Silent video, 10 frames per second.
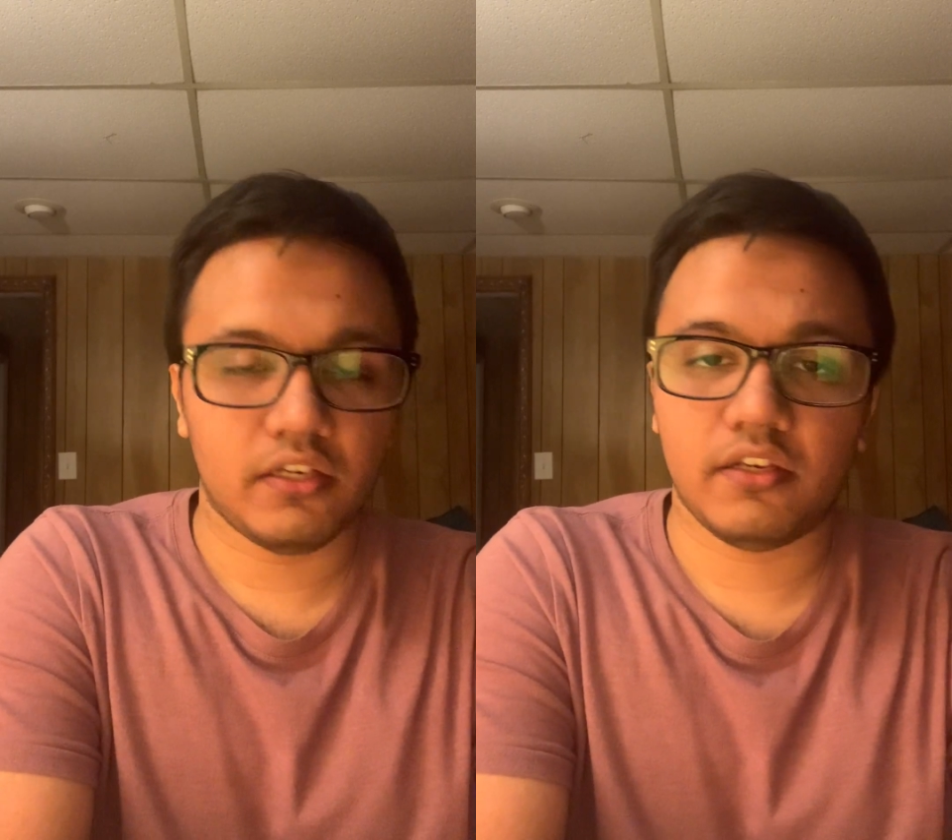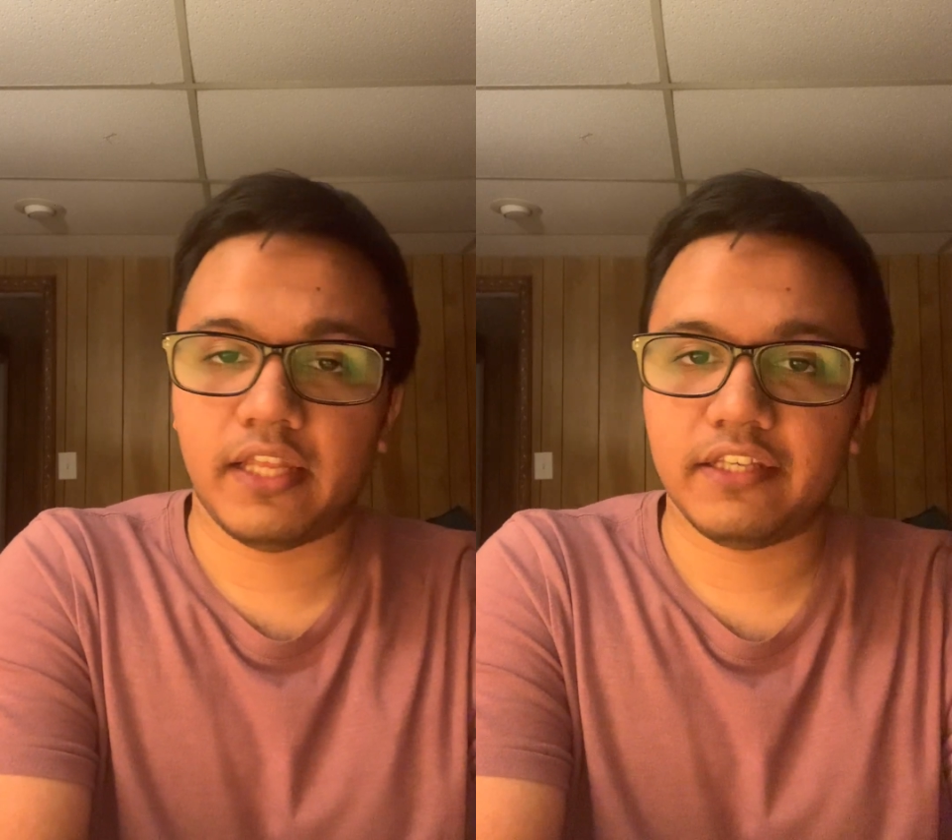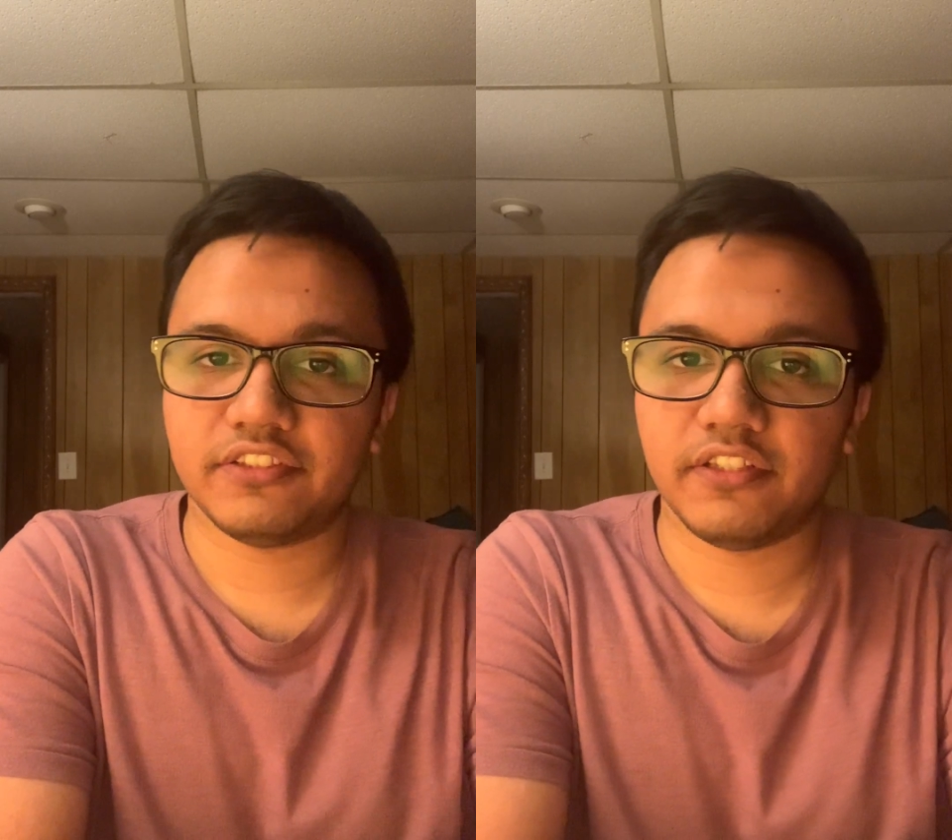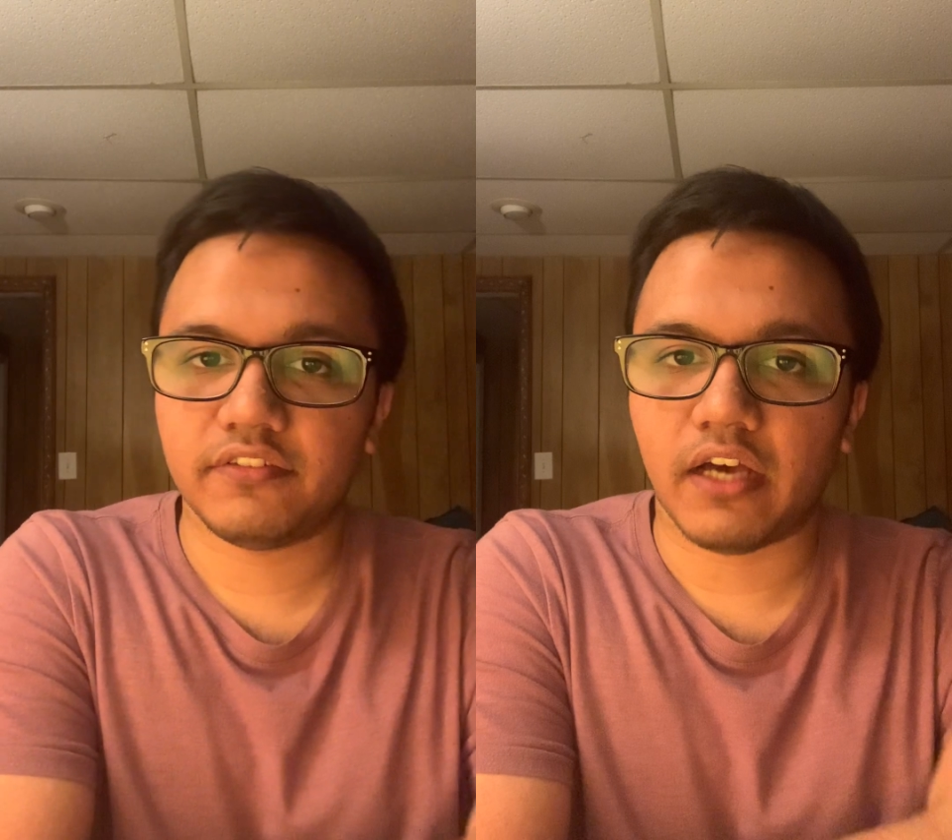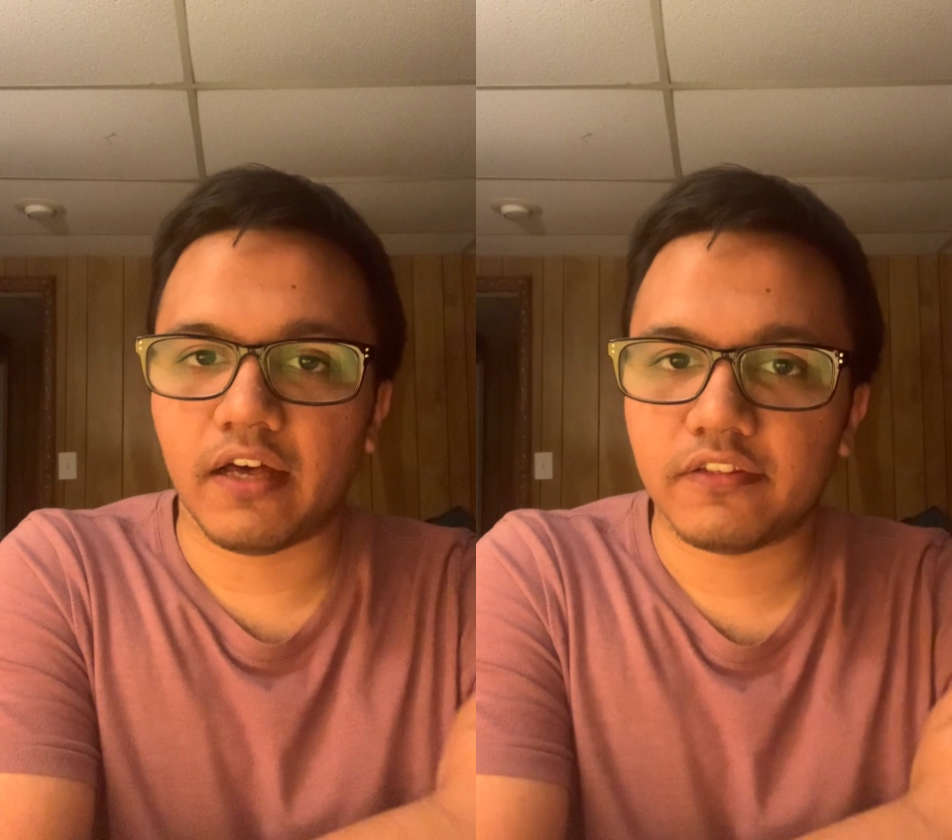Next
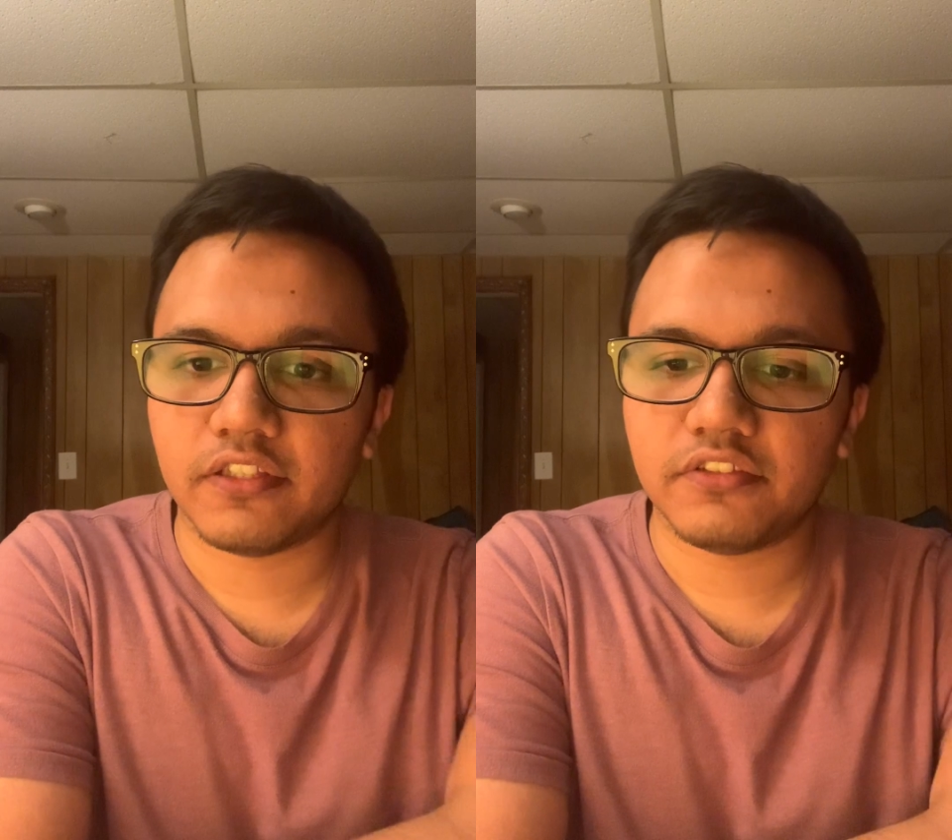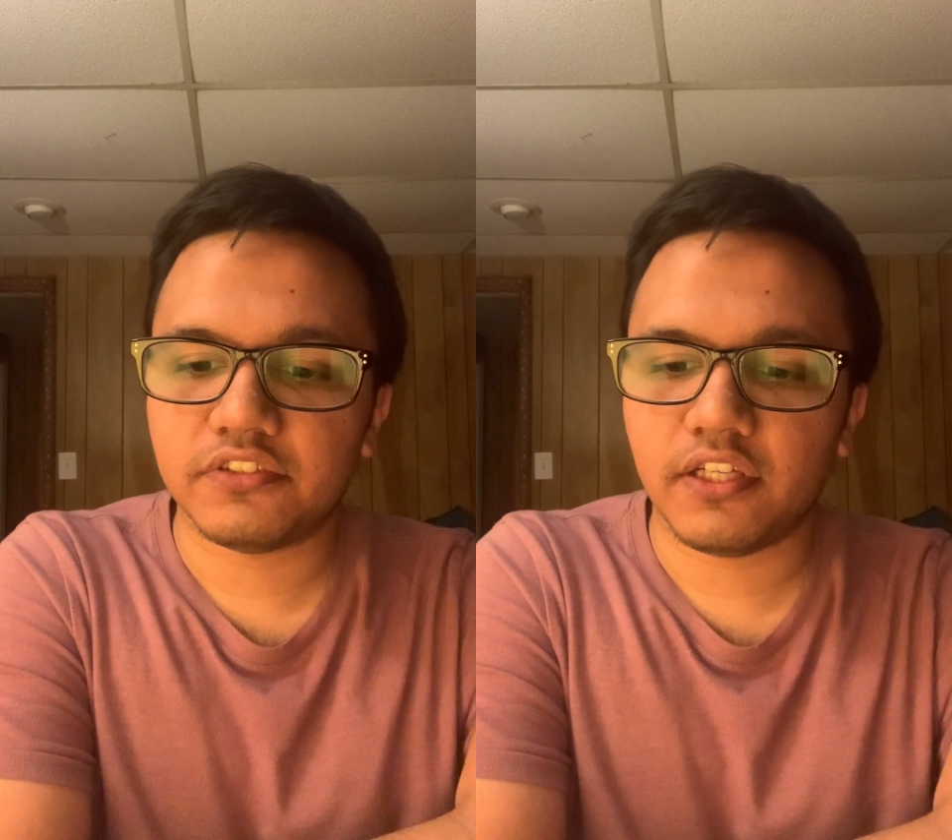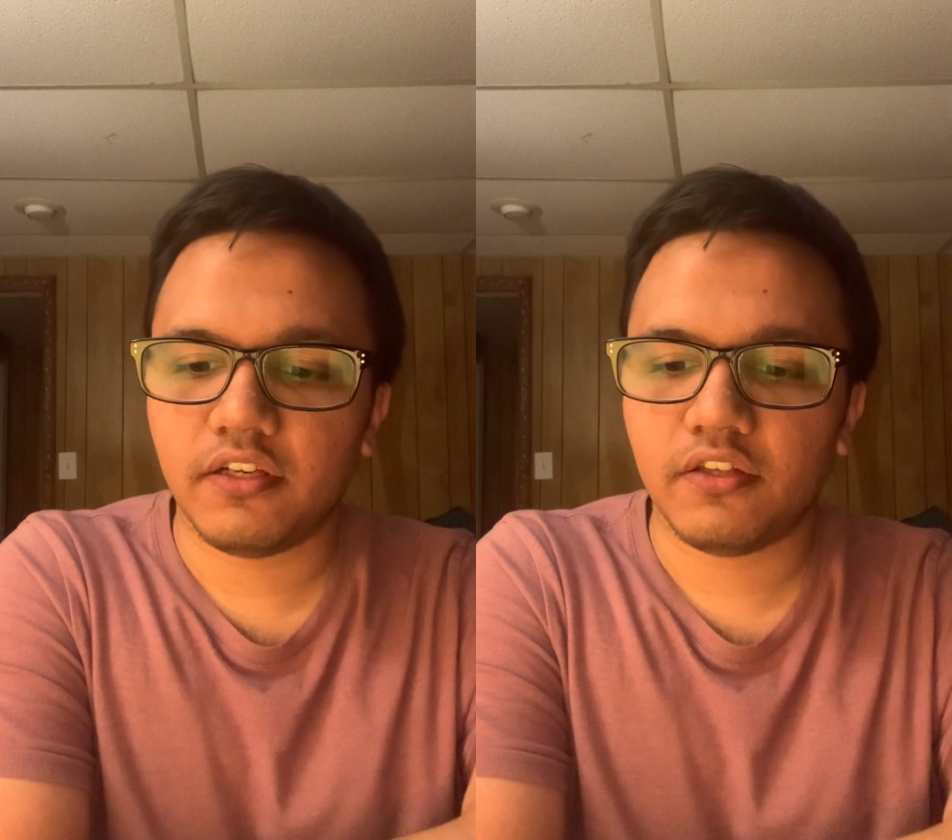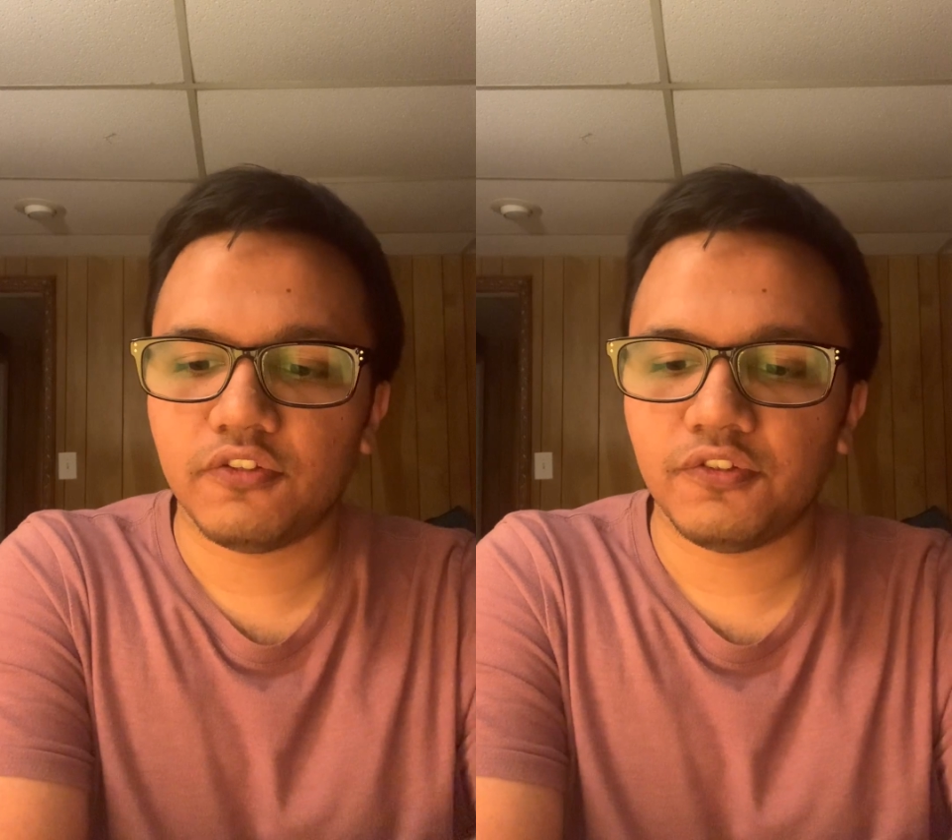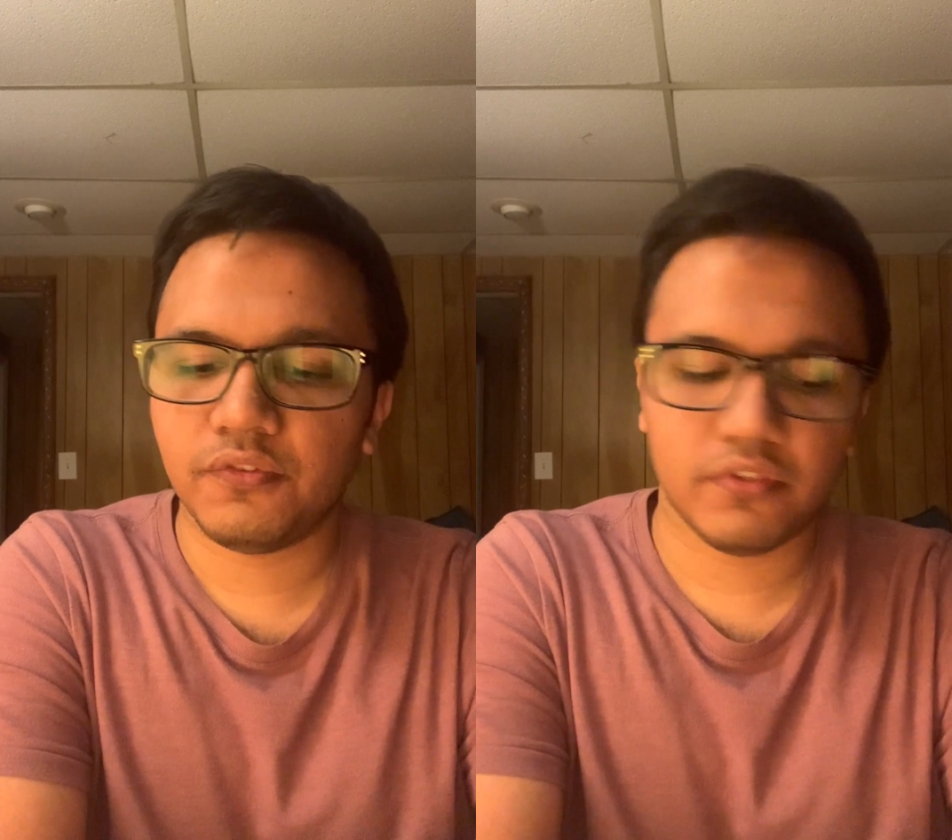is assisted
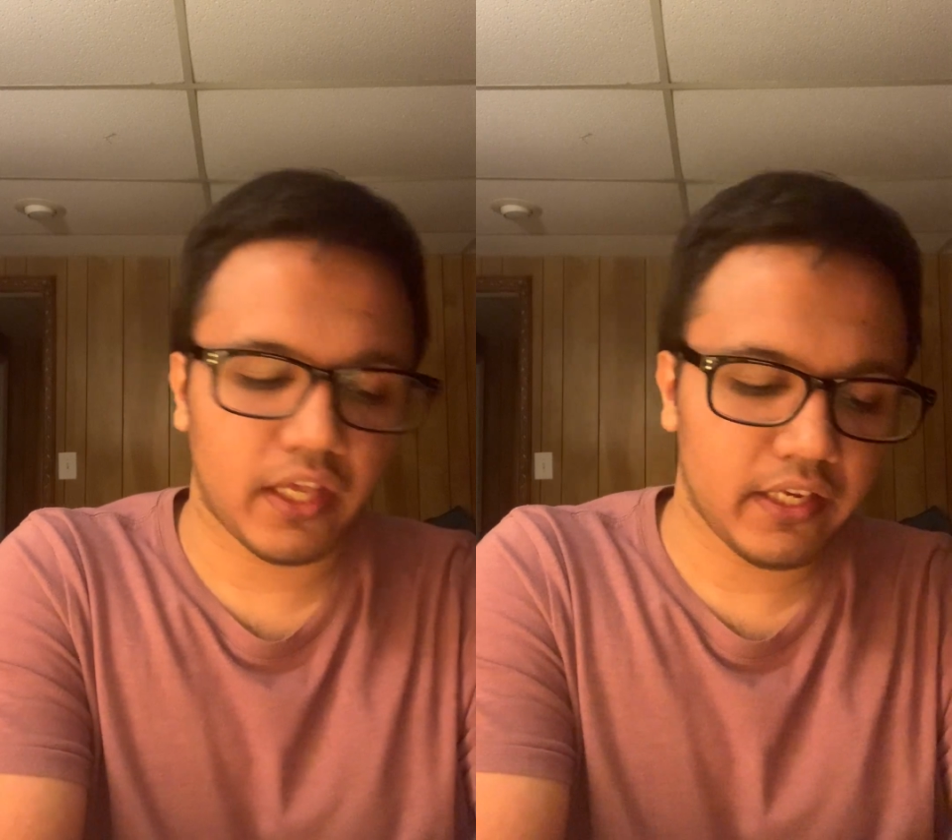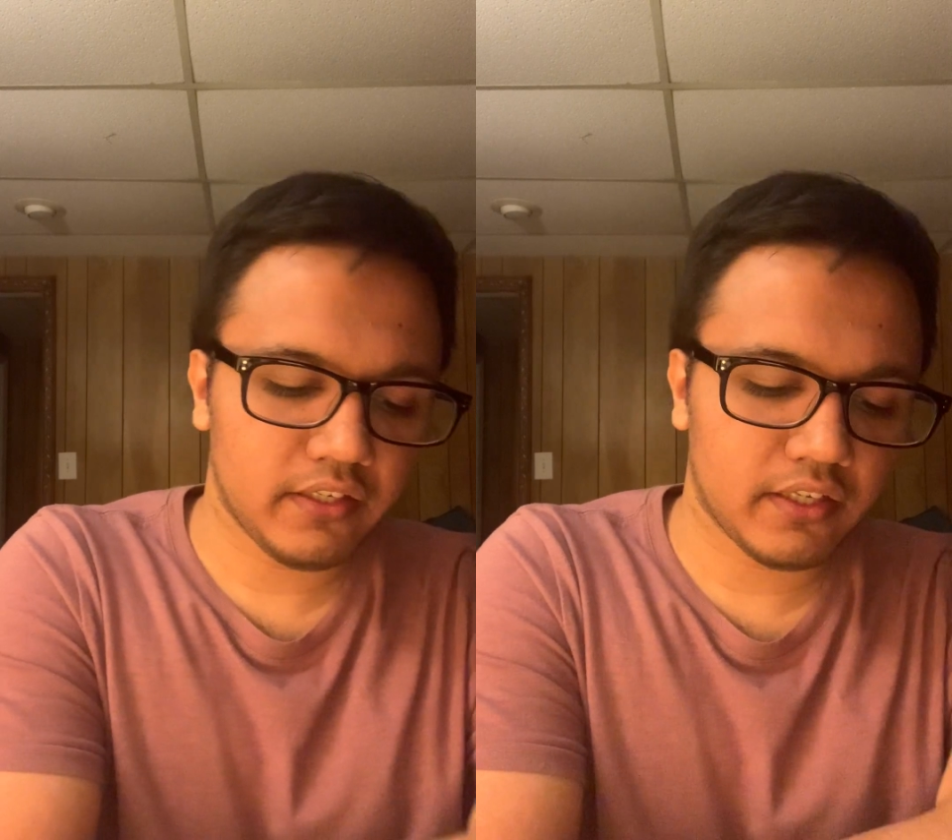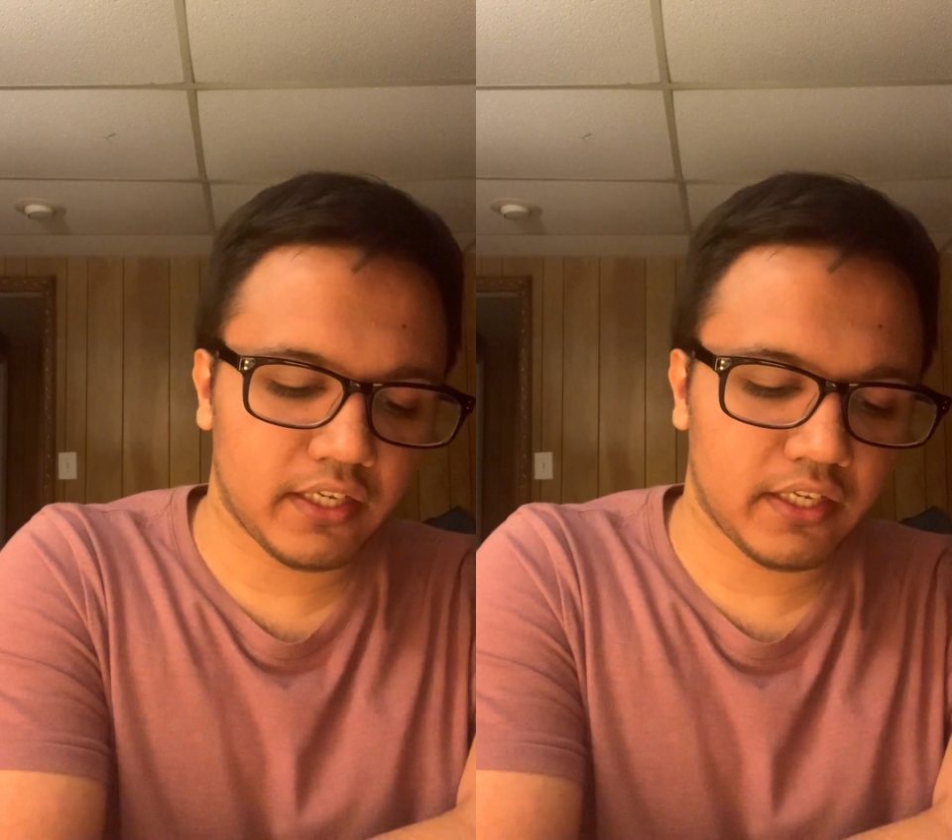suicide.